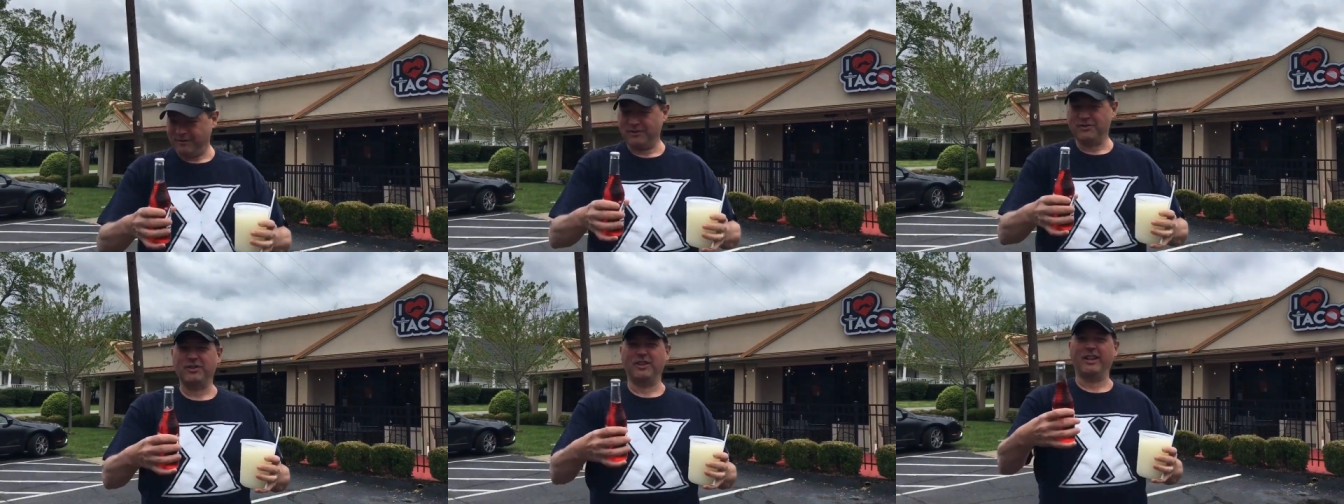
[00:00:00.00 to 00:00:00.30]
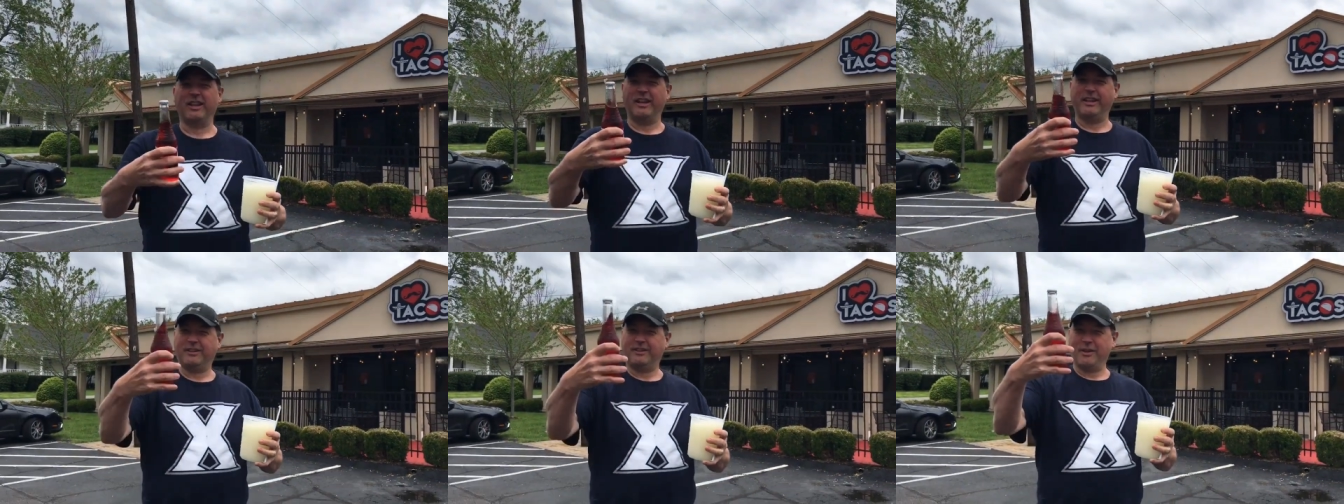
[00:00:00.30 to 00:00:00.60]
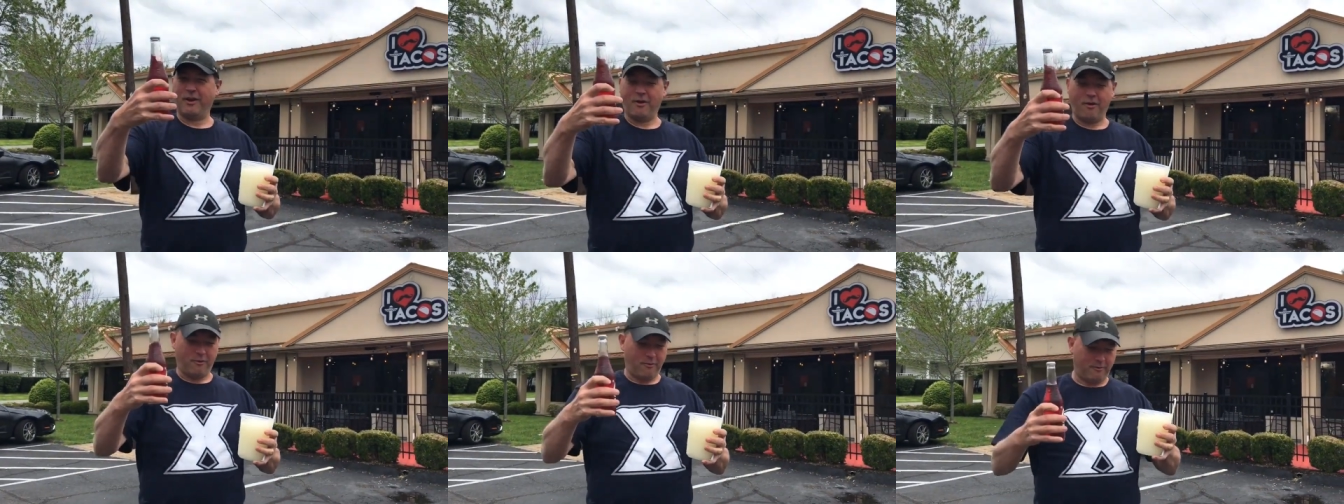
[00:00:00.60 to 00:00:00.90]

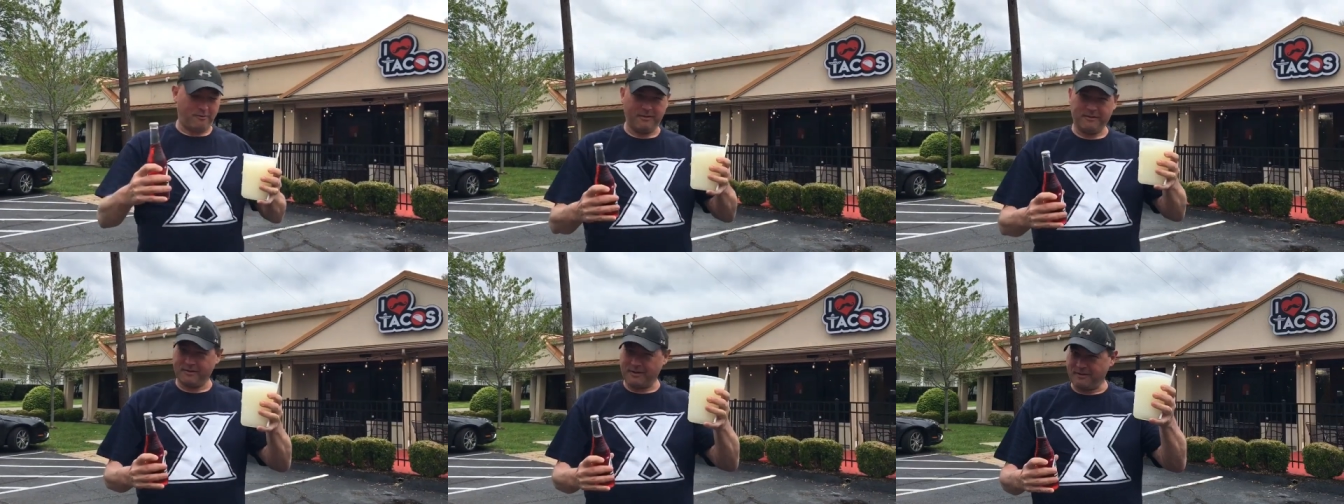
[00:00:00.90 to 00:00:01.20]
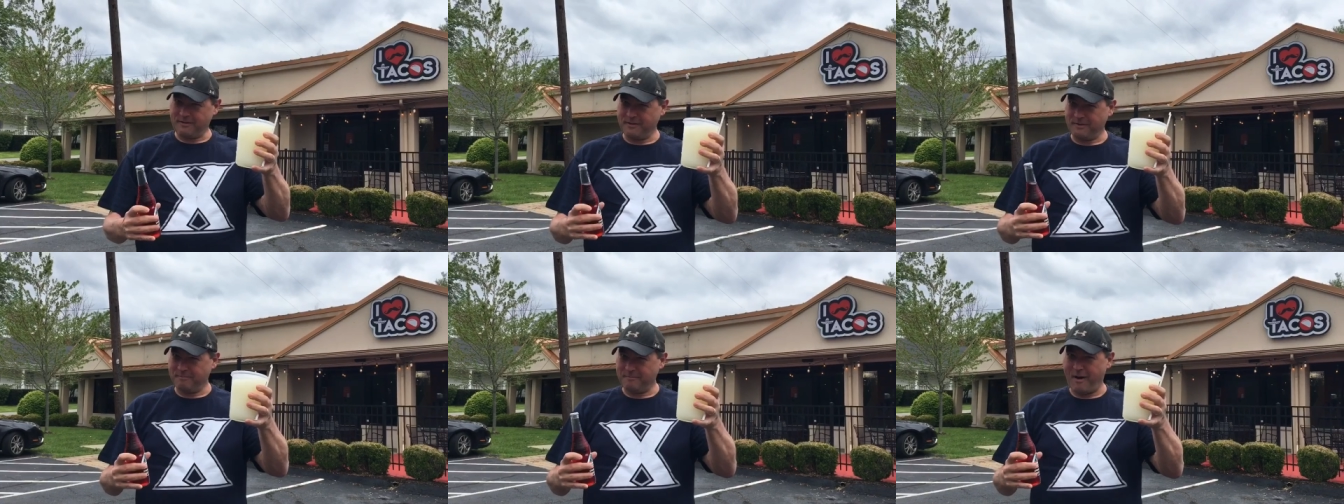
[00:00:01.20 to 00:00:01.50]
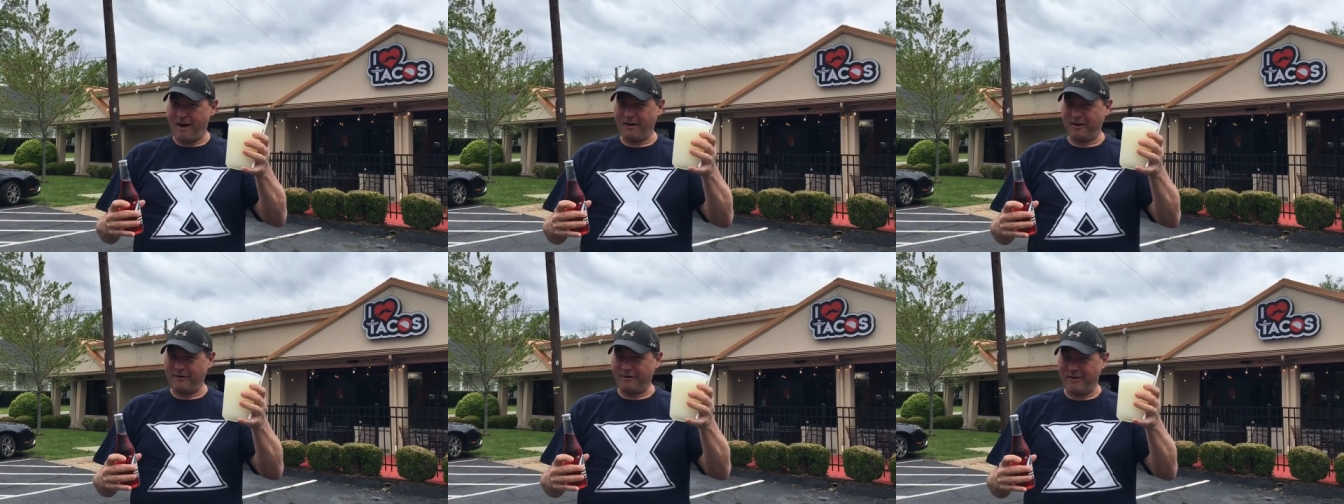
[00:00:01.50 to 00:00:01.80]
Gelito,
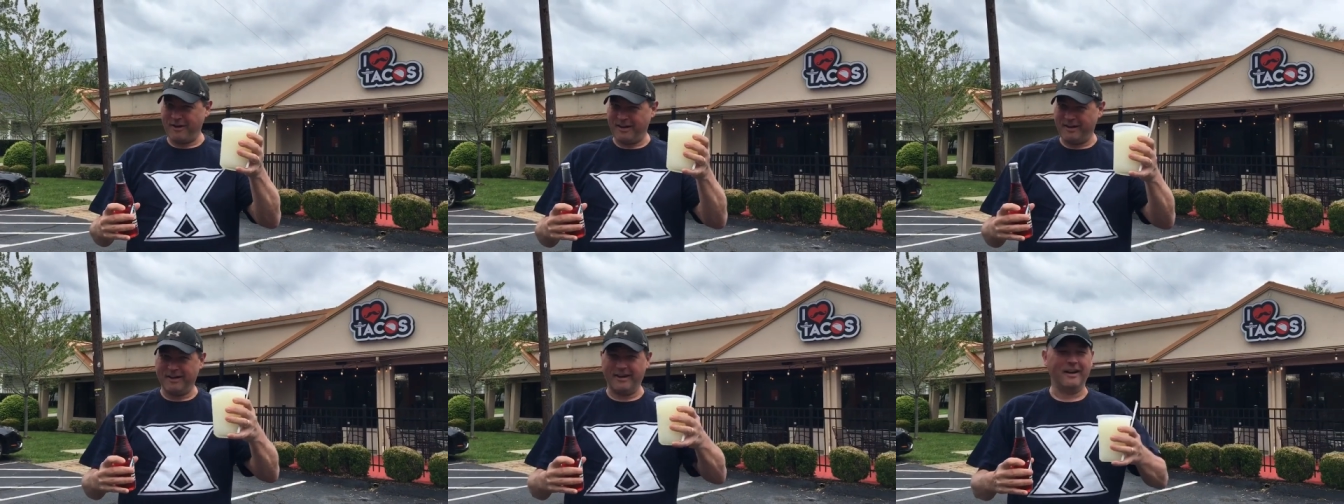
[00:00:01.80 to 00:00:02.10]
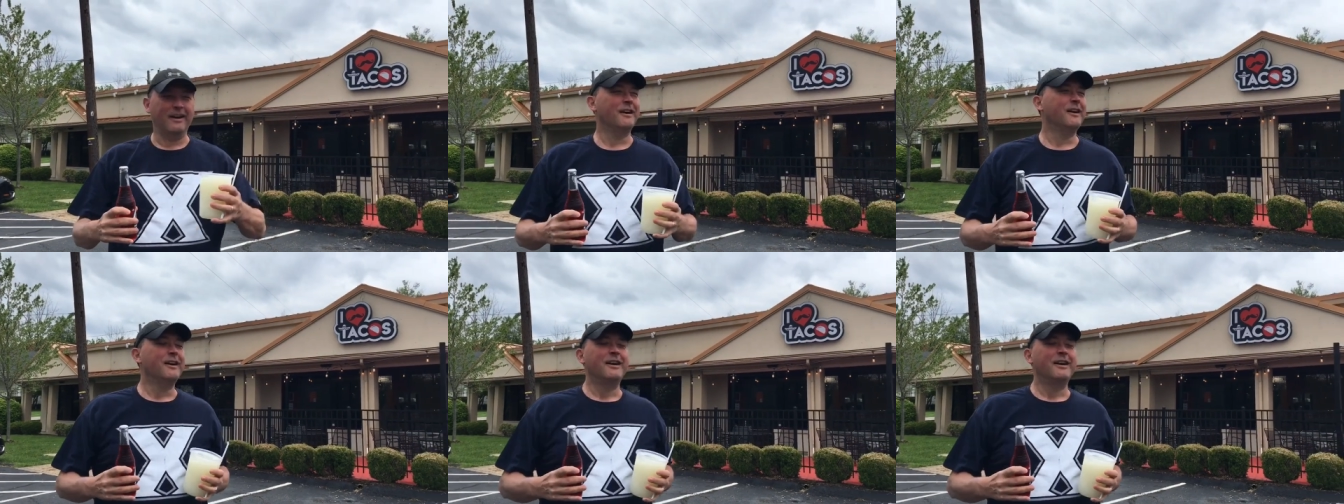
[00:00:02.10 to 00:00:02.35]
Margarita.